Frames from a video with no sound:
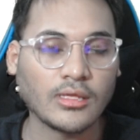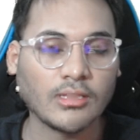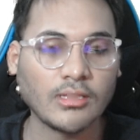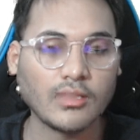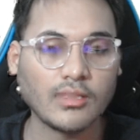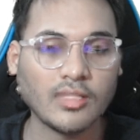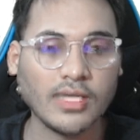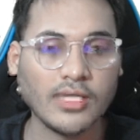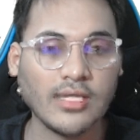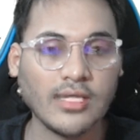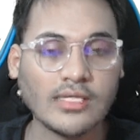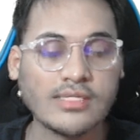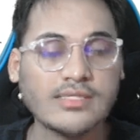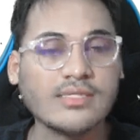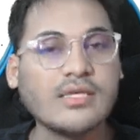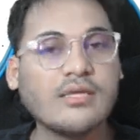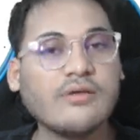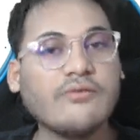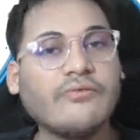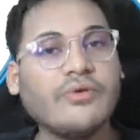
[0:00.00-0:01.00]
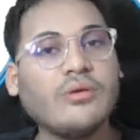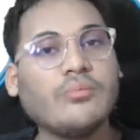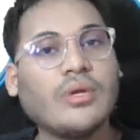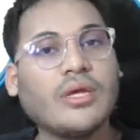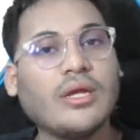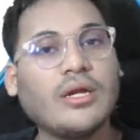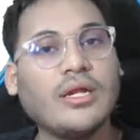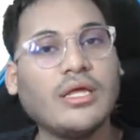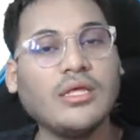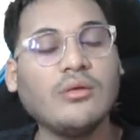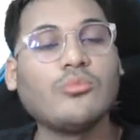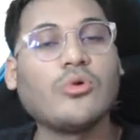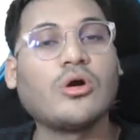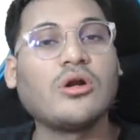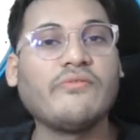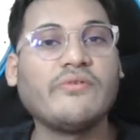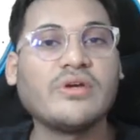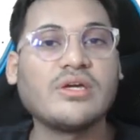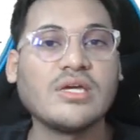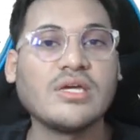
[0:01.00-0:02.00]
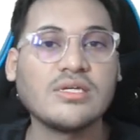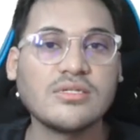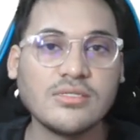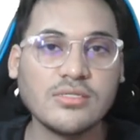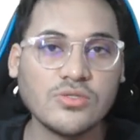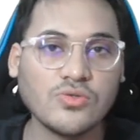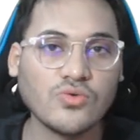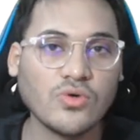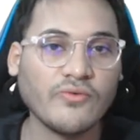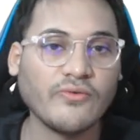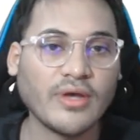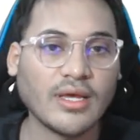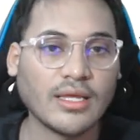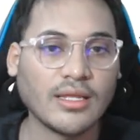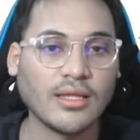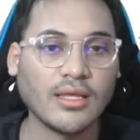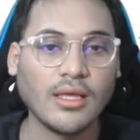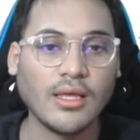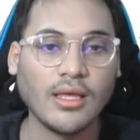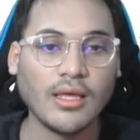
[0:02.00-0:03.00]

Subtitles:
Then let's say we made any modifications to a file